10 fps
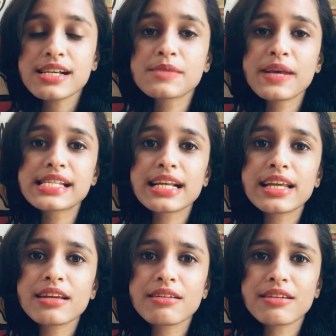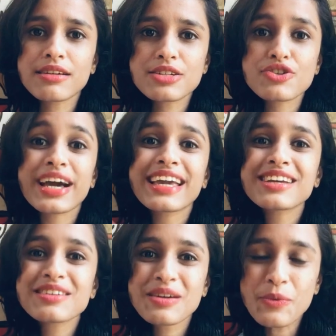is basically
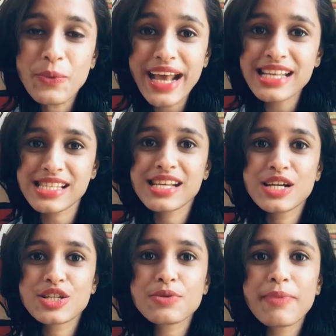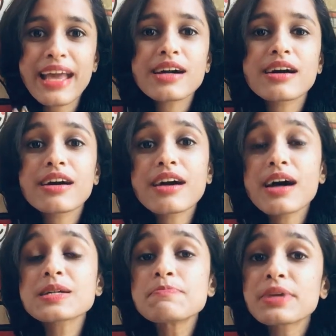trying ways to make a
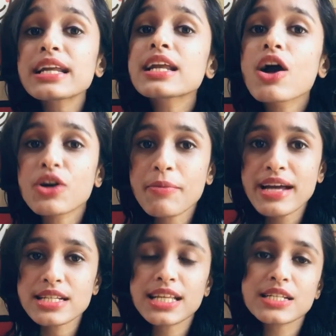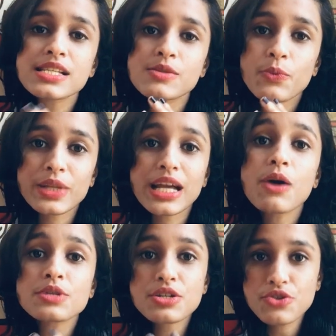car completely automatic, that is
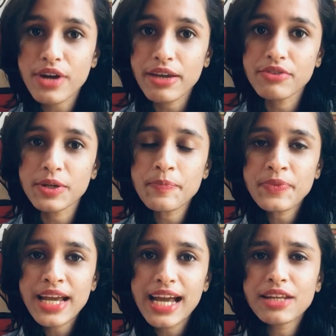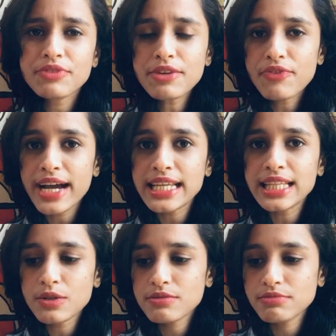without a driver. And if they find
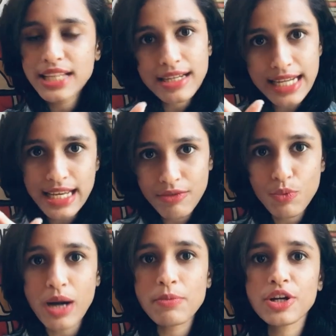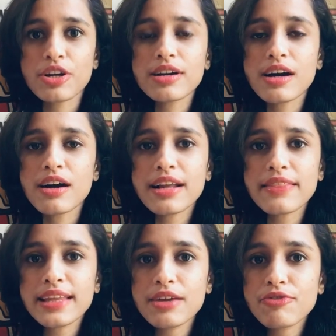that they are taking one particular car
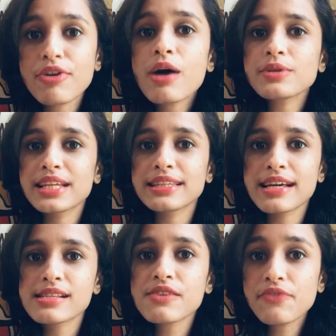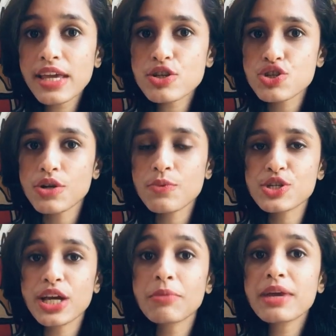and they found that there is a feature
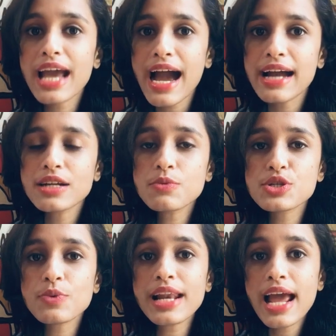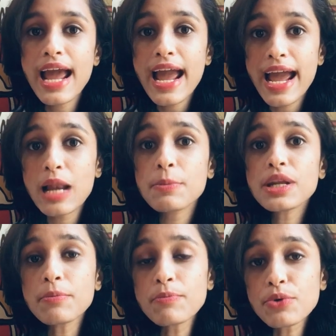which can be added which will help
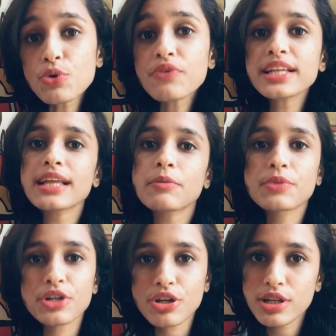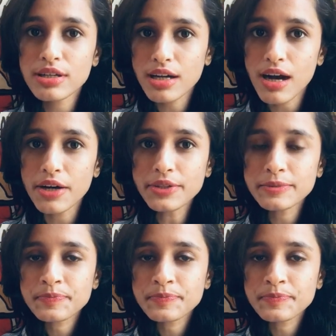in improving that particular car,